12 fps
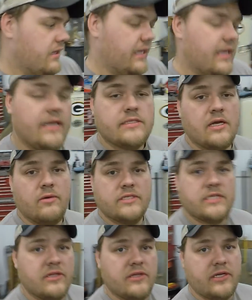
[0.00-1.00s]
And it's always
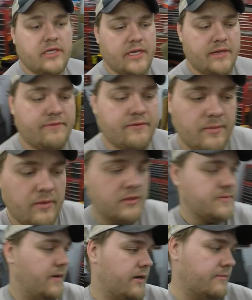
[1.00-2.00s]
going to look good for the
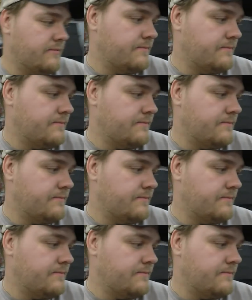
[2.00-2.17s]
most part.